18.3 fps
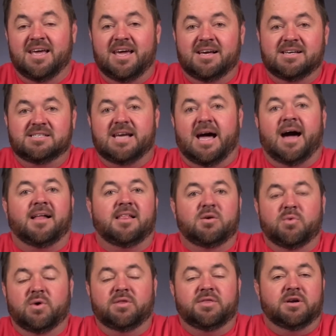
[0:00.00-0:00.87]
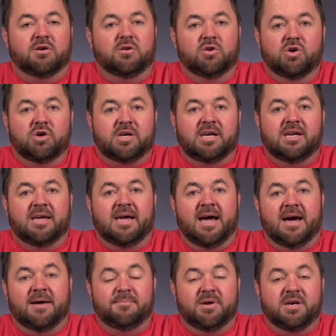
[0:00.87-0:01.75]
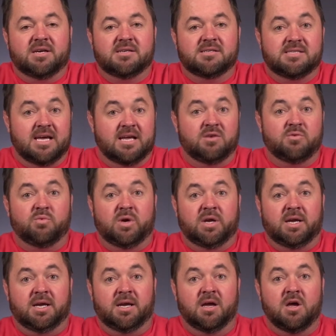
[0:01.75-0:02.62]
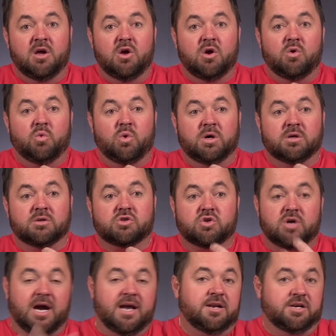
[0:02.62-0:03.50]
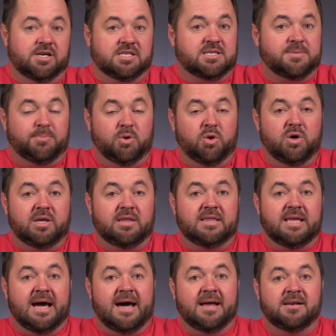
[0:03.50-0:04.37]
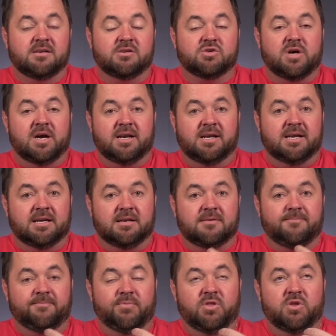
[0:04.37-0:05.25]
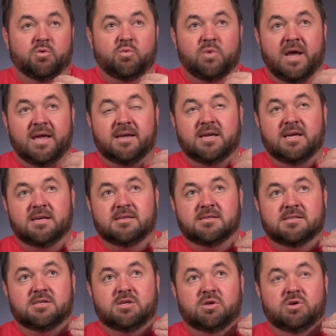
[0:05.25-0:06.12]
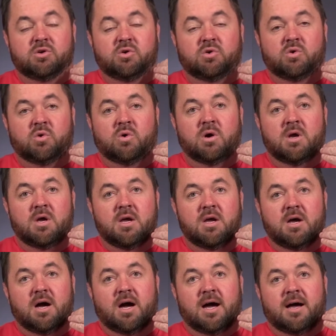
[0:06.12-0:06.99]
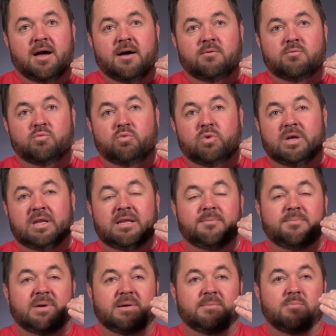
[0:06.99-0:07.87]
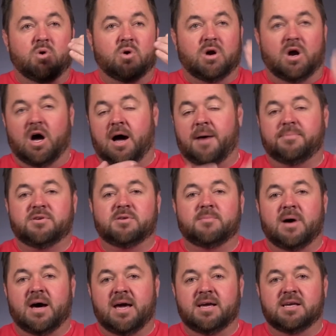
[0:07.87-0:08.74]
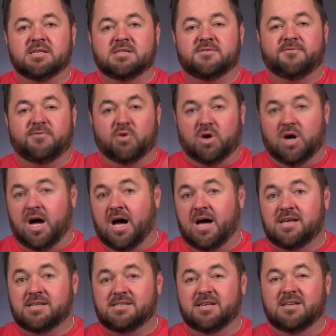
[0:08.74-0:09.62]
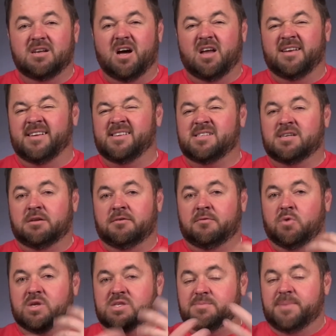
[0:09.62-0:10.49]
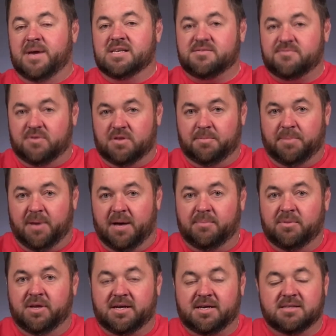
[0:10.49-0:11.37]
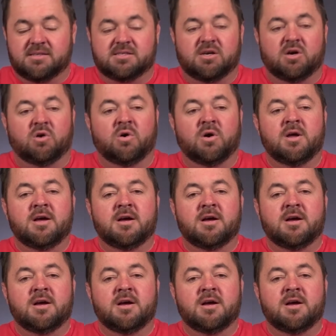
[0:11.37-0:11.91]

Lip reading: exactly what they're looking at, because then we will try to exploit that and trying to get the rankings to really be more optimized for us and not necessarily what's best for the public. And so